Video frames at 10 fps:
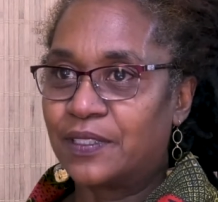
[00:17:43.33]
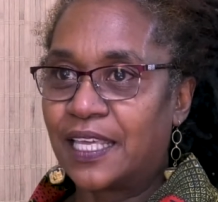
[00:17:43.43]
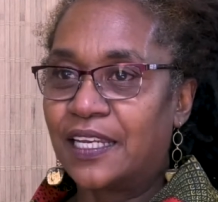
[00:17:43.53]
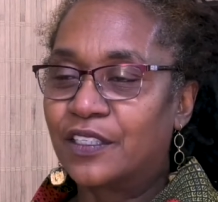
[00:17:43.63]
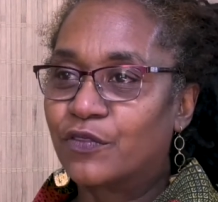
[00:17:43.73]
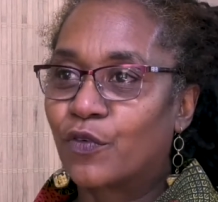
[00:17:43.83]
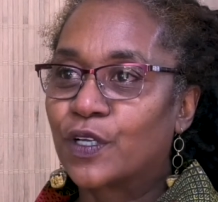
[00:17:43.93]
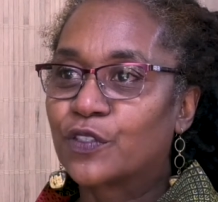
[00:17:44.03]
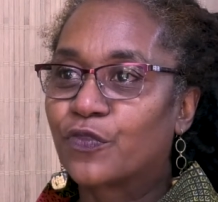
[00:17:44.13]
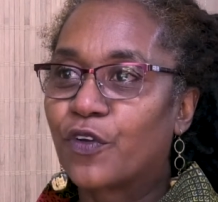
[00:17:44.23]
was getting
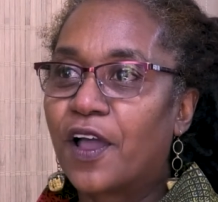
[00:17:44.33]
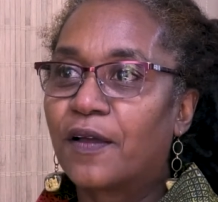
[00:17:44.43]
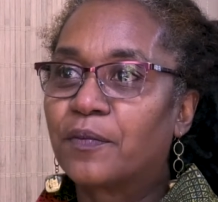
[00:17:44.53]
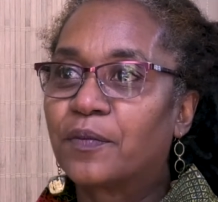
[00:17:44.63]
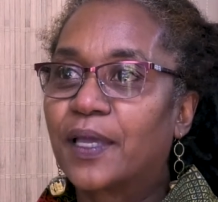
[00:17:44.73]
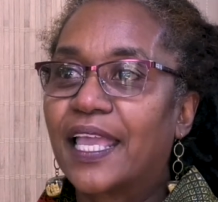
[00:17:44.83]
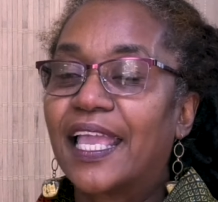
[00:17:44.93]
divorced from,